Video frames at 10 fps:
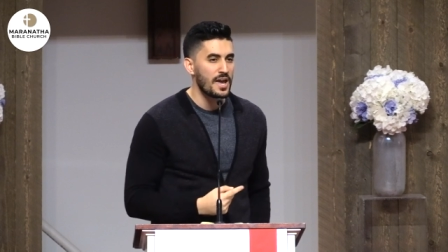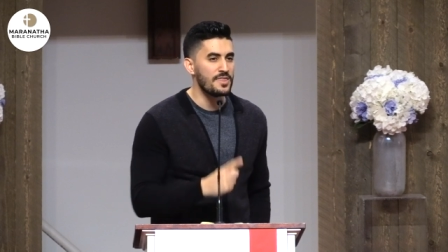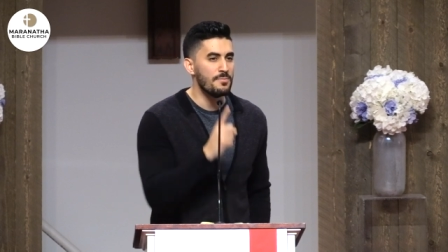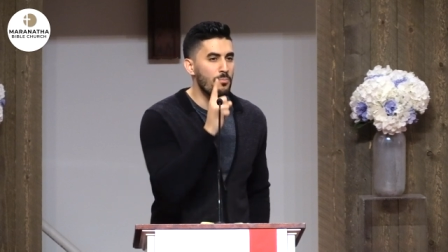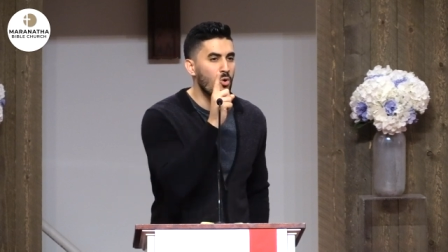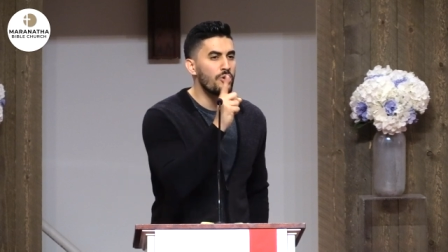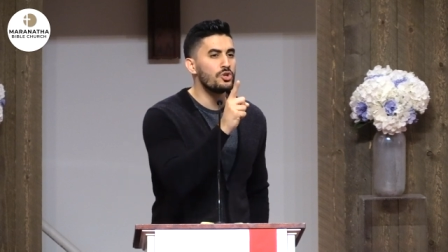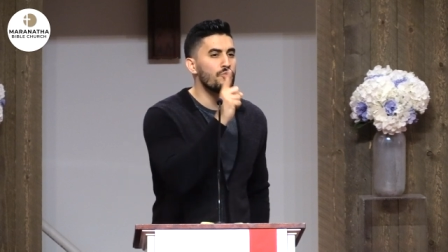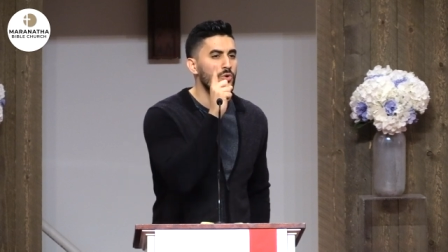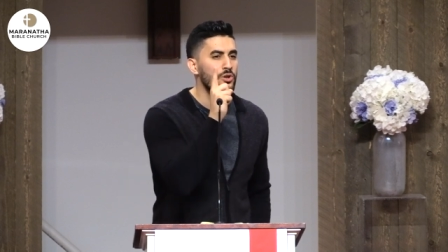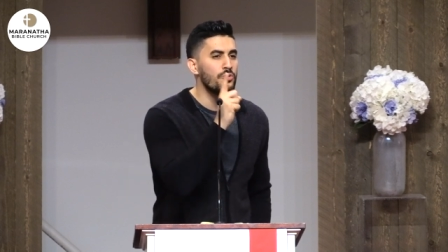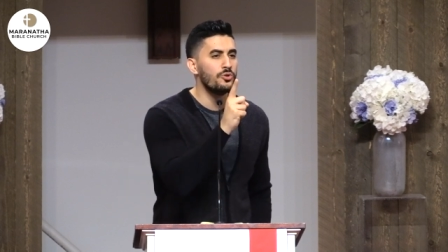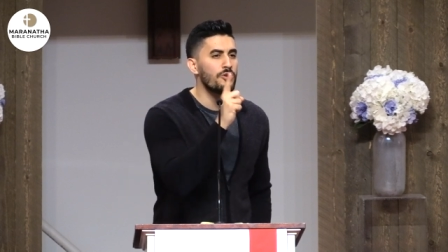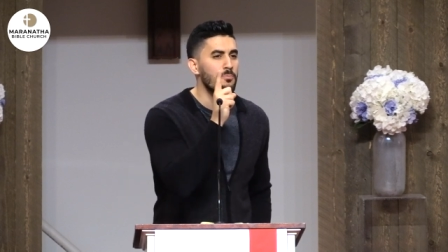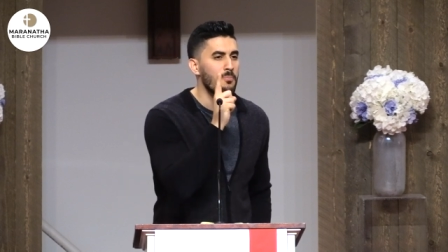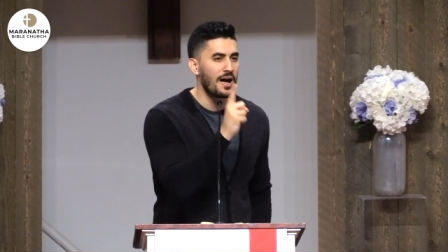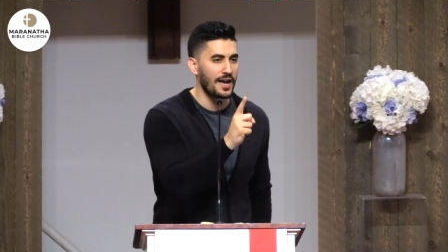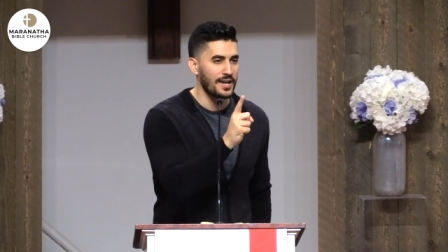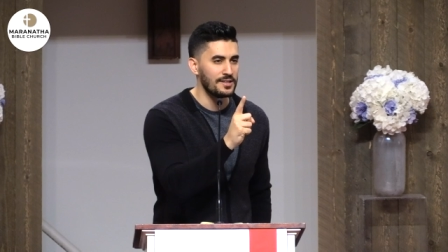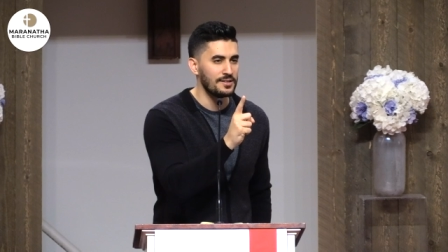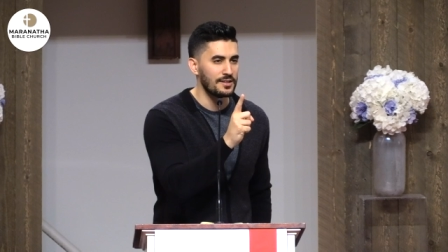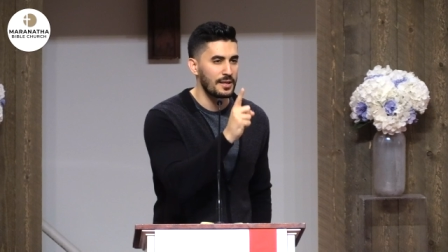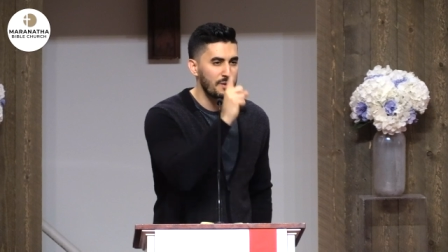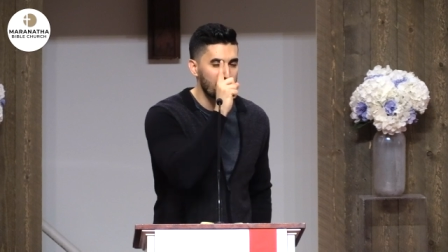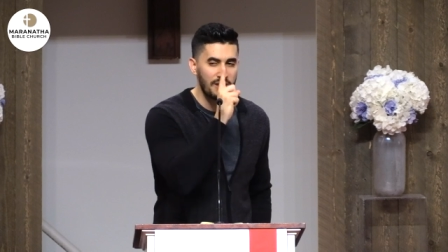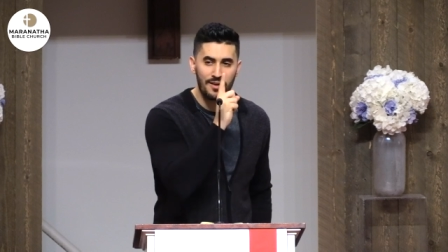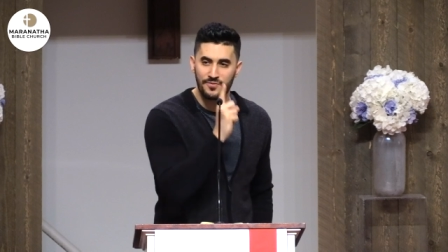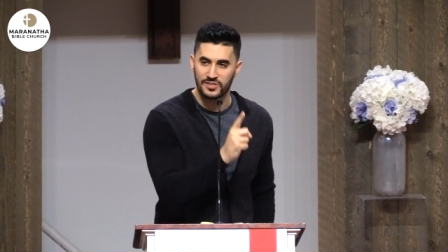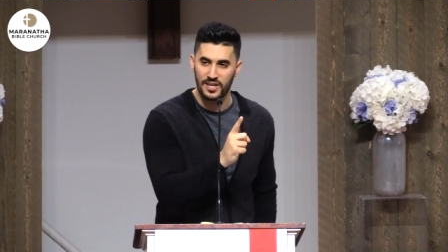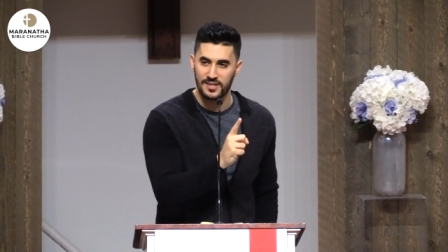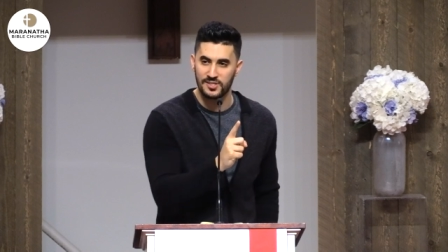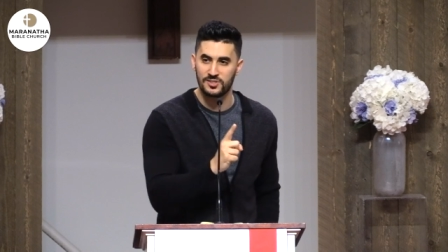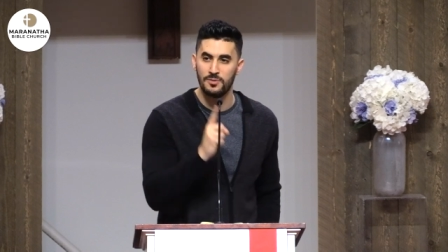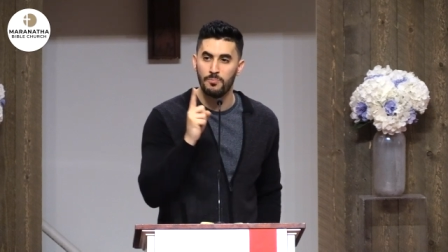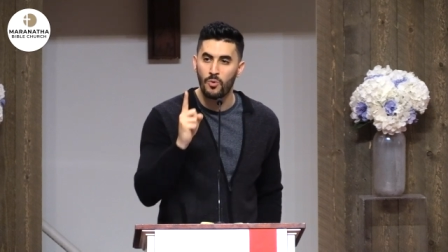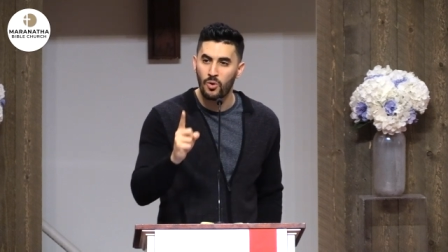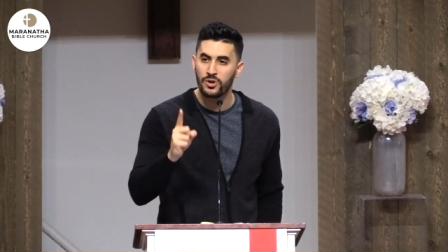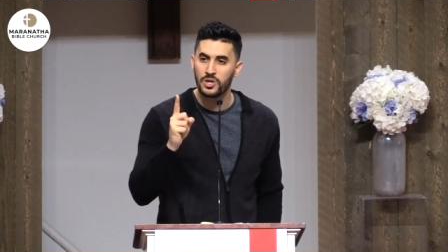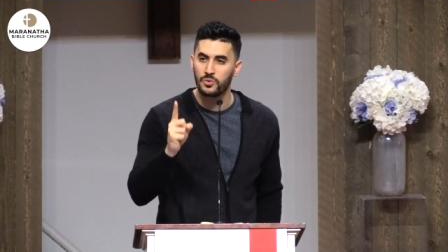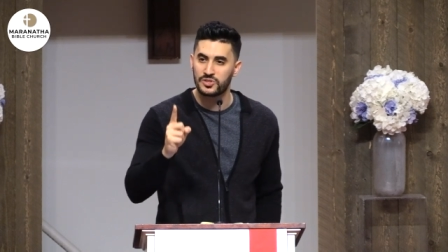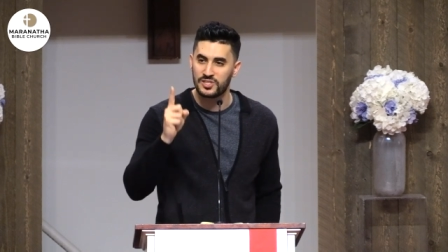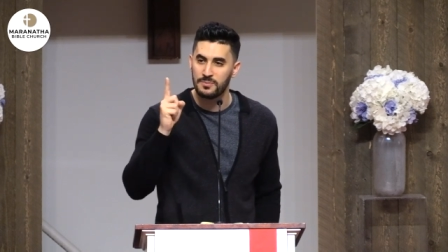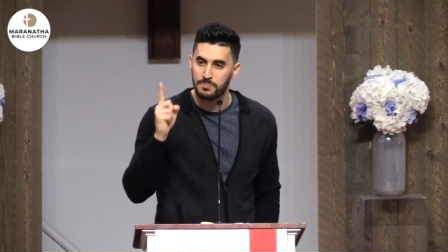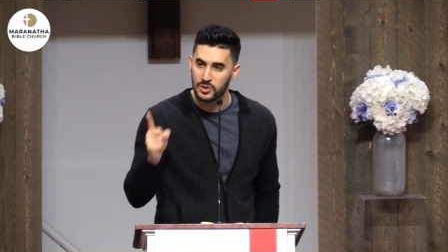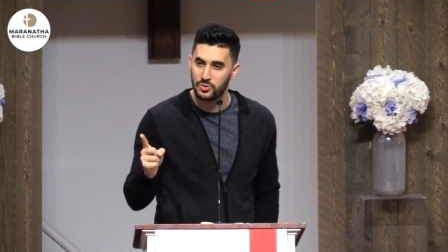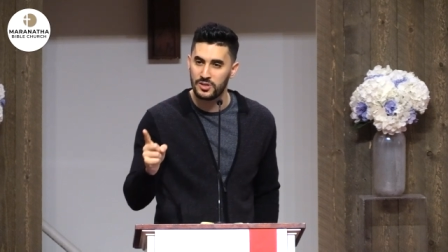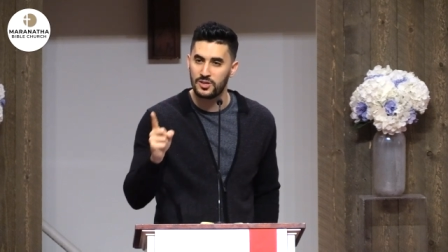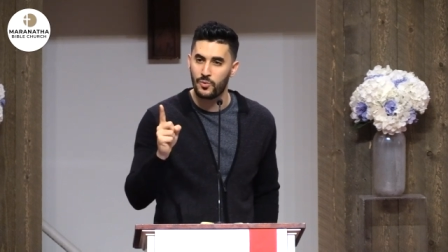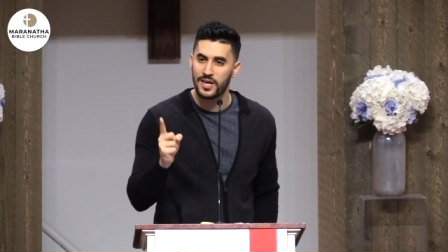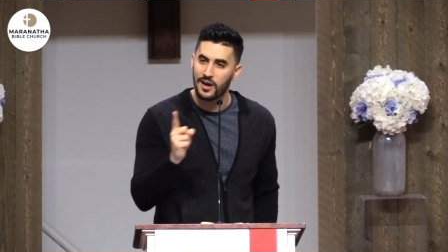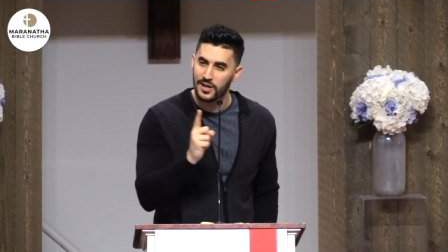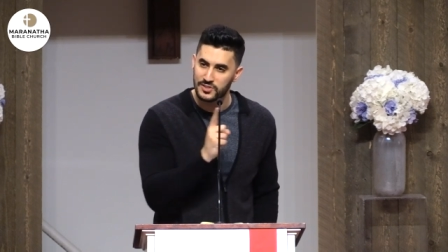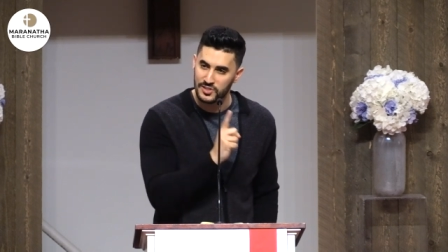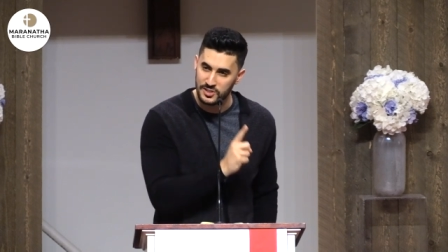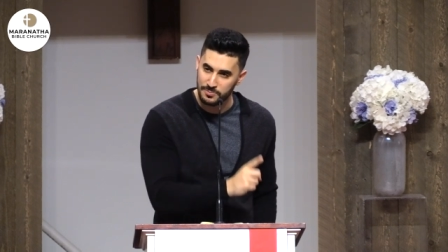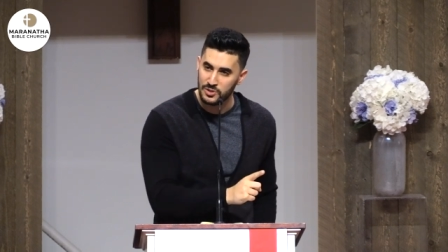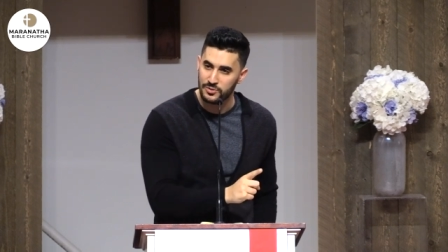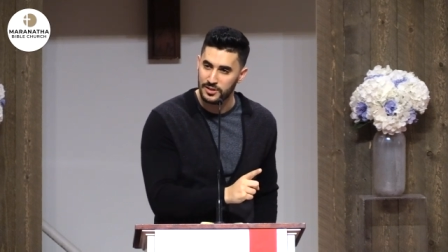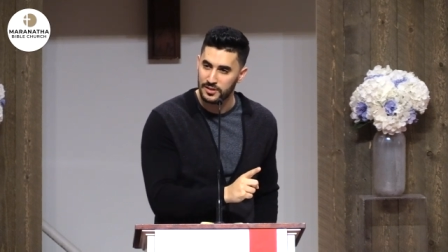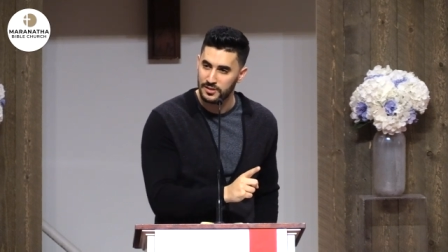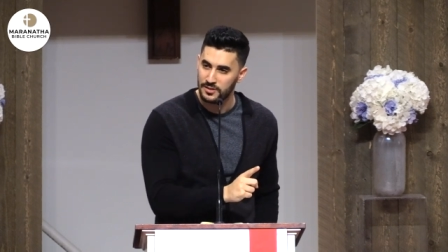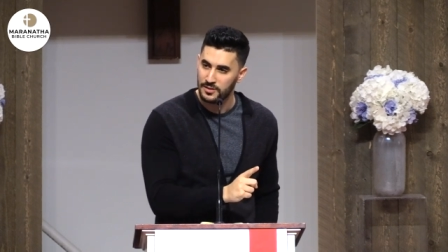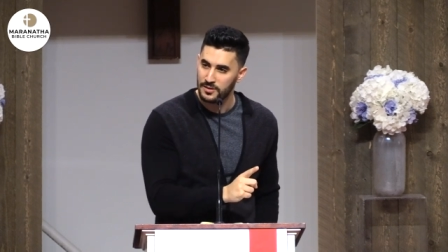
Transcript: And the more you renew your mind, let me reemphasize this, the more you will see beauty the way God sees beauty.